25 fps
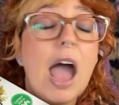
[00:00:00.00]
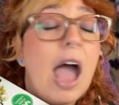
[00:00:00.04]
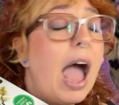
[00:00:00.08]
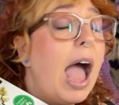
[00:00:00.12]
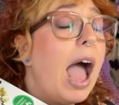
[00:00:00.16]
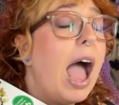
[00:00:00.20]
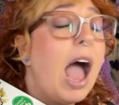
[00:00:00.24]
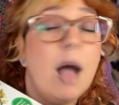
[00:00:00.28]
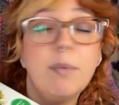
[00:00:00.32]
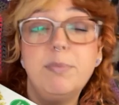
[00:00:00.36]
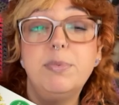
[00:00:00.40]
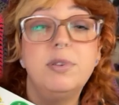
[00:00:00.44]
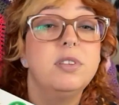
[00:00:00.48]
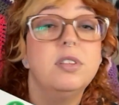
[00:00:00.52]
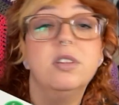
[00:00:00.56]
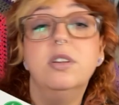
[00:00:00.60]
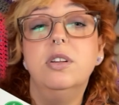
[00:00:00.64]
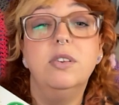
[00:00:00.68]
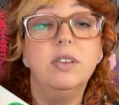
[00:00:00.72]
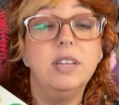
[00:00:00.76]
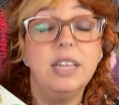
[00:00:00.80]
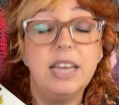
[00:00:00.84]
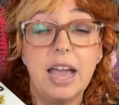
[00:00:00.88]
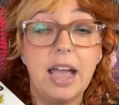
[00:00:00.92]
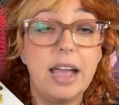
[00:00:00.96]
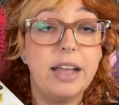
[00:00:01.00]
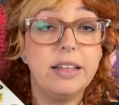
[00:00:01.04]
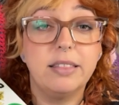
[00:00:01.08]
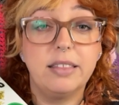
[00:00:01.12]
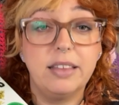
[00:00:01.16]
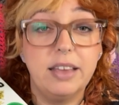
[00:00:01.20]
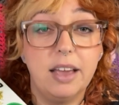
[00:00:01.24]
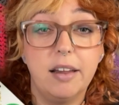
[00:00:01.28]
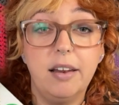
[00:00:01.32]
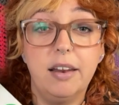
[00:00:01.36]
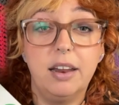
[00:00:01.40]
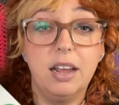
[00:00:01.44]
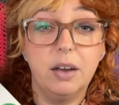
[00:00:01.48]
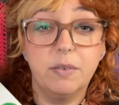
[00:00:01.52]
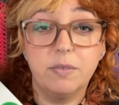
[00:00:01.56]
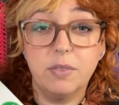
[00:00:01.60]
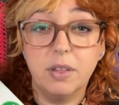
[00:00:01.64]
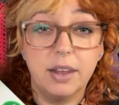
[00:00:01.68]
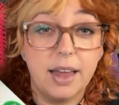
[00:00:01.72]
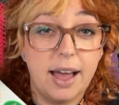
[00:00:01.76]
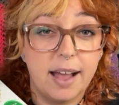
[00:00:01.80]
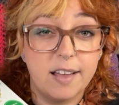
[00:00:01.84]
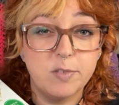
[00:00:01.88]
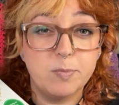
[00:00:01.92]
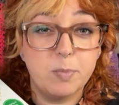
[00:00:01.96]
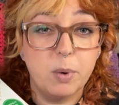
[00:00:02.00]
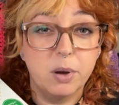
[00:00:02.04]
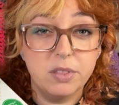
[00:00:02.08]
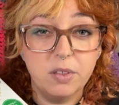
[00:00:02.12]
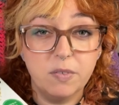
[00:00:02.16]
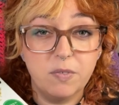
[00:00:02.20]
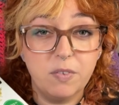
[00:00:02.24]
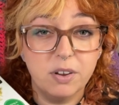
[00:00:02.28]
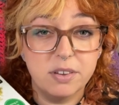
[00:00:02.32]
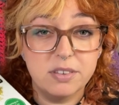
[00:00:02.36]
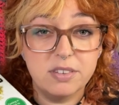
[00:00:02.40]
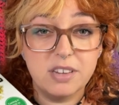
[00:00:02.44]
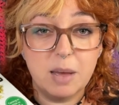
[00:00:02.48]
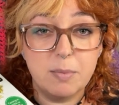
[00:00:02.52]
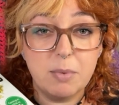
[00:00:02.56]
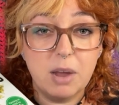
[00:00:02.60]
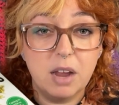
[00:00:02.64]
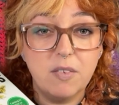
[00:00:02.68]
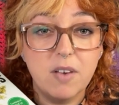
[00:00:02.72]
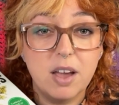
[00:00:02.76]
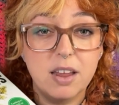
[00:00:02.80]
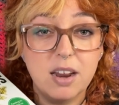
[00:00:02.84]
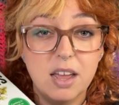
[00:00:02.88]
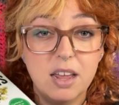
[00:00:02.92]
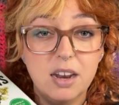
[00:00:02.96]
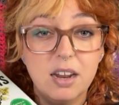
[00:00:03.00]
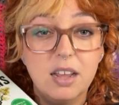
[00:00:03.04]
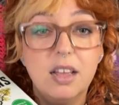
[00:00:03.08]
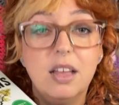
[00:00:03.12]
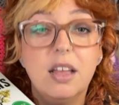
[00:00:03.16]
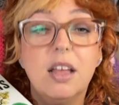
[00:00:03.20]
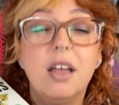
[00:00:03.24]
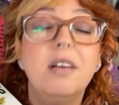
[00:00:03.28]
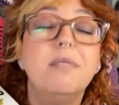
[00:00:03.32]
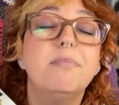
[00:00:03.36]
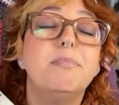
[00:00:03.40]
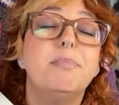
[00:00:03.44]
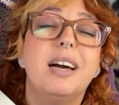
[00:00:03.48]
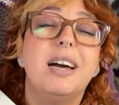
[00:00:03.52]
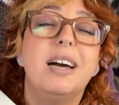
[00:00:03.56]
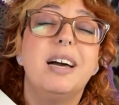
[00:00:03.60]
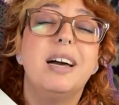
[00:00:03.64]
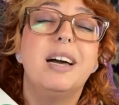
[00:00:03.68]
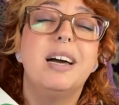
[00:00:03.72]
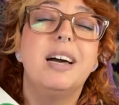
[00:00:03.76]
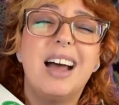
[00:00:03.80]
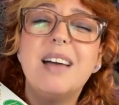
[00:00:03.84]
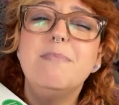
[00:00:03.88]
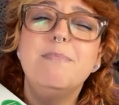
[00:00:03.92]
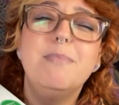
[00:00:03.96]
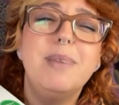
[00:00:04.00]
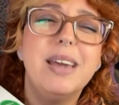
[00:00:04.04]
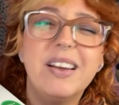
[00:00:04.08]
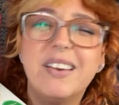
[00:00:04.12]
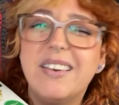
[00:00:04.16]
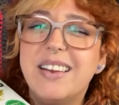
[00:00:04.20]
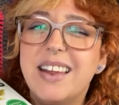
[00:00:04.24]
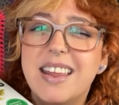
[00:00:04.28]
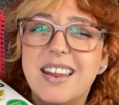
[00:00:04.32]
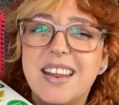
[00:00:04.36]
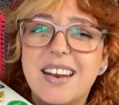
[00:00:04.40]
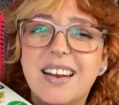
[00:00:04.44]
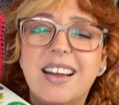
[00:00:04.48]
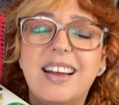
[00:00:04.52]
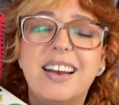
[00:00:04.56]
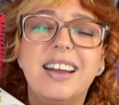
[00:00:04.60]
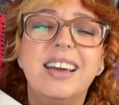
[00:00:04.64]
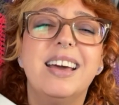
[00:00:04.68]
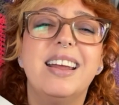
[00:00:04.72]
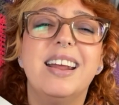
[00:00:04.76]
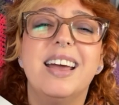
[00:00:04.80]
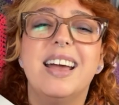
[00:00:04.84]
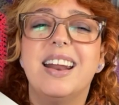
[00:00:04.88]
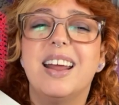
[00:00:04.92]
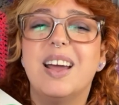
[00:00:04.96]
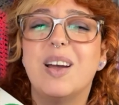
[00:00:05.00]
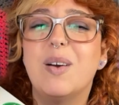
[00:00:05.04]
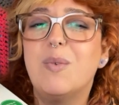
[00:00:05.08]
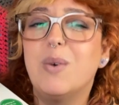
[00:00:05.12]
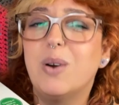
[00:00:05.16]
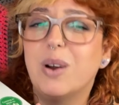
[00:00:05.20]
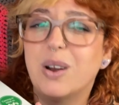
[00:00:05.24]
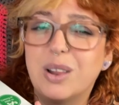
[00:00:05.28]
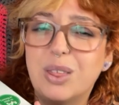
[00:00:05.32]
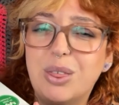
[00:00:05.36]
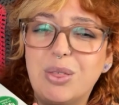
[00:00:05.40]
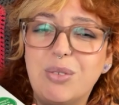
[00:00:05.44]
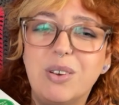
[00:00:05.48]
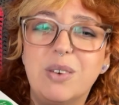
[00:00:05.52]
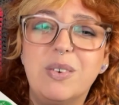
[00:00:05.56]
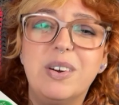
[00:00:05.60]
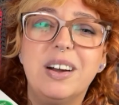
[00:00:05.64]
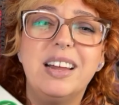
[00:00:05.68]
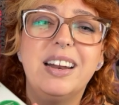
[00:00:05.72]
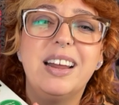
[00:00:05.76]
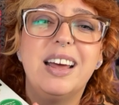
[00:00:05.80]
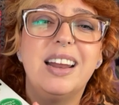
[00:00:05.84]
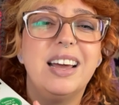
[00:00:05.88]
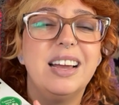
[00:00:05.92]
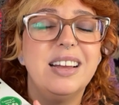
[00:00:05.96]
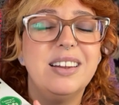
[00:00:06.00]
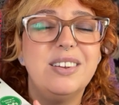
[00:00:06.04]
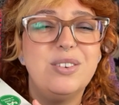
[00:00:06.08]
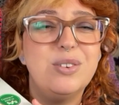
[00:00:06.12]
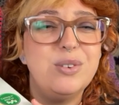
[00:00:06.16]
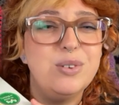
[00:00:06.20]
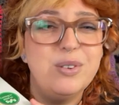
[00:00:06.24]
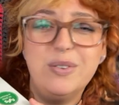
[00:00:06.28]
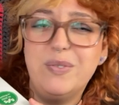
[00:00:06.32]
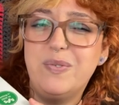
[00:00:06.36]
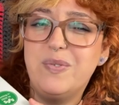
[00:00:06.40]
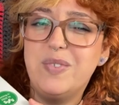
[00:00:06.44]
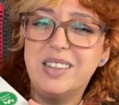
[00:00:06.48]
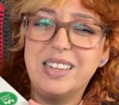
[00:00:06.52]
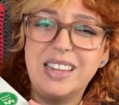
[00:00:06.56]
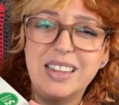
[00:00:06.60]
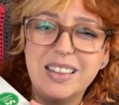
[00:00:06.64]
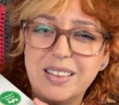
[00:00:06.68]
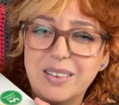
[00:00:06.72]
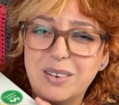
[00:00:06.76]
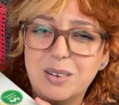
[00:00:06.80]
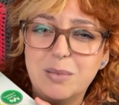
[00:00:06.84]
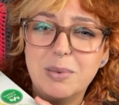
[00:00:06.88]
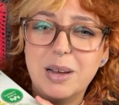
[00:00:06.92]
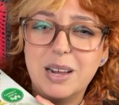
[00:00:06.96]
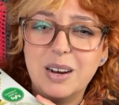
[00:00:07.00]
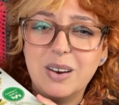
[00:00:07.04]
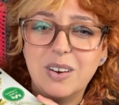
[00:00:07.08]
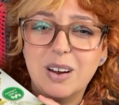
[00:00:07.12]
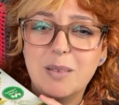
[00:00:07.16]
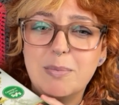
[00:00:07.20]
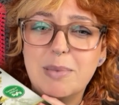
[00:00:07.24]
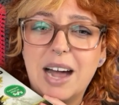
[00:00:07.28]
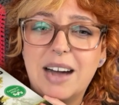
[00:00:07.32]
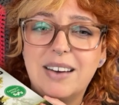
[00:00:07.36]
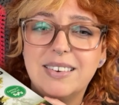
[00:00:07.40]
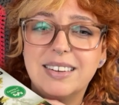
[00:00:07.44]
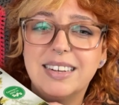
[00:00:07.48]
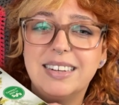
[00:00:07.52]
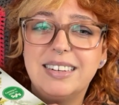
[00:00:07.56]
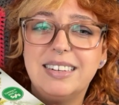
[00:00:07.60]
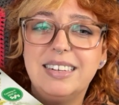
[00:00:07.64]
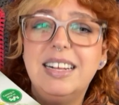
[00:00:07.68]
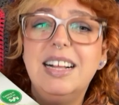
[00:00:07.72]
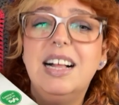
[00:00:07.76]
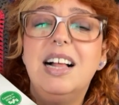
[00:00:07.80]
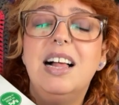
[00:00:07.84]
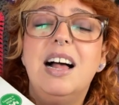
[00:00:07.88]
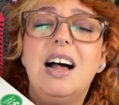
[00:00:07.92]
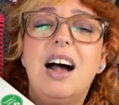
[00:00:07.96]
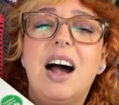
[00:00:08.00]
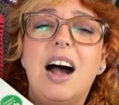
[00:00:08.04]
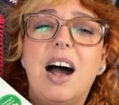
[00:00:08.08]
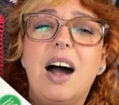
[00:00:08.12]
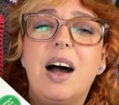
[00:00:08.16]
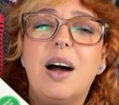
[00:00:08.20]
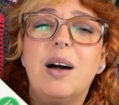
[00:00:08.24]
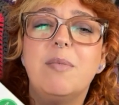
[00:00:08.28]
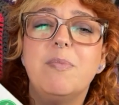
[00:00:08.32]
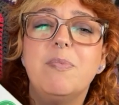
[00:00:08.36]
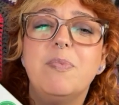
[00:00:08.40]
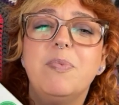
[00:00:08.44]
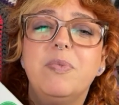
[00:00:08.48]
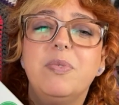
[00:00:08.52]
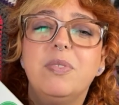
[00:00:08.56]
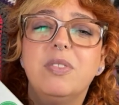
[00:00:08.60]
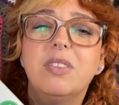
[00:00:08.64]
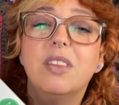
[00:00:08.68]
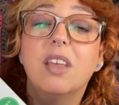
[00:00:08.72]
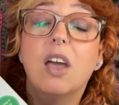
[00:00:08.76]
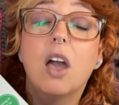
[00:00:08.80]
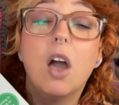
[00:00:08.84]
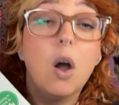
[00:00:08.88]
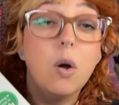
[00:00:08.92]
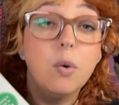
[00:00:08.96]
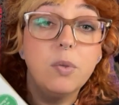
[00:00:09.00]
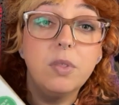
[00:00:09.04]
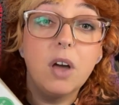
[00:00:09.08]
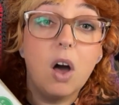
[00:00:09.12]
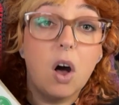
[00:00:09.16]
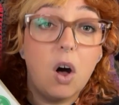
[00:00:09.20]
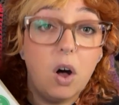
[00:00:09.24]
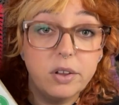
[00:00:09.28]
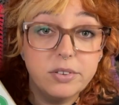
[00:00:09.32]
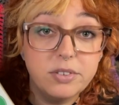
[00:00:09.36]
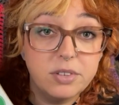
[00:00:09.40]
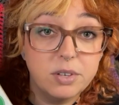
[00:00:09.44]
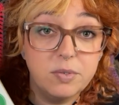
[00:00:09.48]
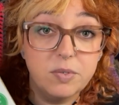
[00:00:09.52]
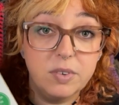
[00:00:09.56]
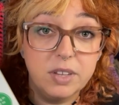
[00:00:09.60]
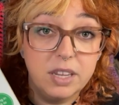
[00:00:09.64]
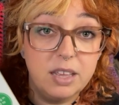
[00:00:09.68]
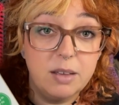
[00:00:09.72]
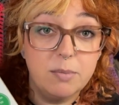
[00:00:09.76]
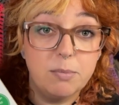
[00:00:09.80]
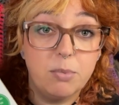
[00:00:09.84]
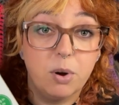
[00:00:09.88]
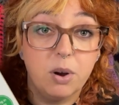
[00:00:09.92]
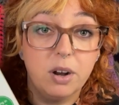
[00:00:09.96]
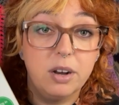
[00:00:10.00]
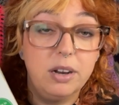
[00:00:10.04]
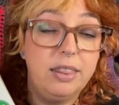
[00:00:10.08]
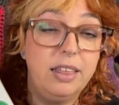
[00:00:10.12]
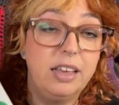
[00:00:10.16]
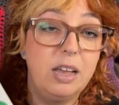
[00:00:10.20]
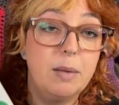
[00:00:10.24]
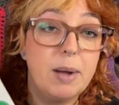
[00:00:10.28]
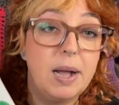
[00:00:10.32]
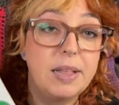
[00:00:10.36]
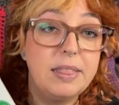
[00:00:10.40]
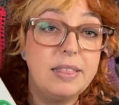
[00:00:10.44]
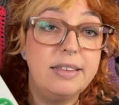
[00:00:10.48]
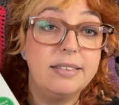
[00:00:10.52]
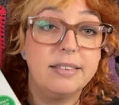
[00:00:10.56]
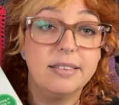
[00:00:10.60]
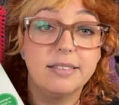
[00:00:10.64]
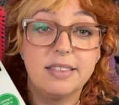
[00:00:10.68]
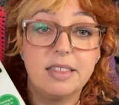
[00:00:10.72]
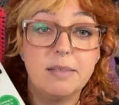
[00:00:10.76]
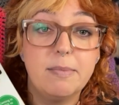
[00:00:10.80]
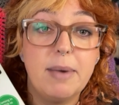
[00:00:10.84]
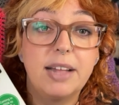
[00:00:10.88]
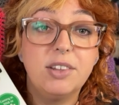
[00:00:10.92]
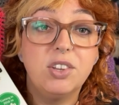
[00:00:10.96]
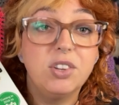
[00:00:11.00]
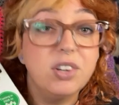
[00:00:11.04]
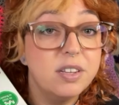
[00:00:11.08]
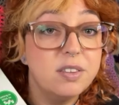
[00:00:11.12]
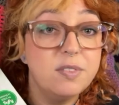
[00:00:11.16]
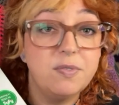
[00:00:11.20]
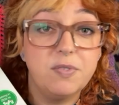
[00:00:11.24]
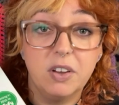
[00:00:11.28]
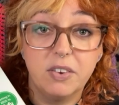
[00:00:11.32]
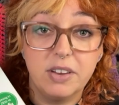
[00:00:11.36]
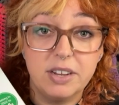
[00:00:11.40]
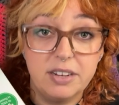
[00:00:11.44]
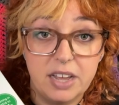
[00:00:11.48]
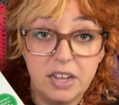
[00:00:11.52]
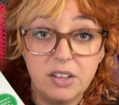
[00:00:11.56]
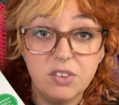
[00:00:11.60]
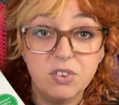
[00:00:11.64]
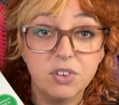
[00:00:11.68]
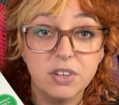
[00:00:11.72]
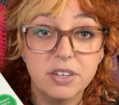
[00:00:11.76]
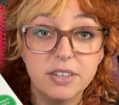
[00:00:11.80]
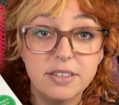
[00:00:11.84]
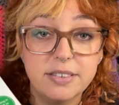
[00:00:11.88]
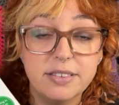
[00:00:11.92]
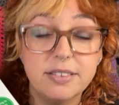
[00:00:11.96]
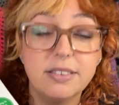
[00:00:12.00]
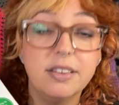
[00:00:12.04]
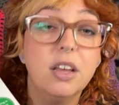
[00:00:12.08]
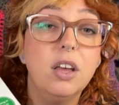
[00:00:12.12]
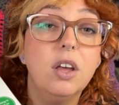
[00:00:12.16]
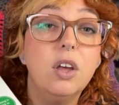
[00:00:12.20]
absolutely hate the ending of the last book the first time I read it, but I marinated on it and I worked through it, and I do feel a little better about it. The also really important thing about these is that magic is very dangerous.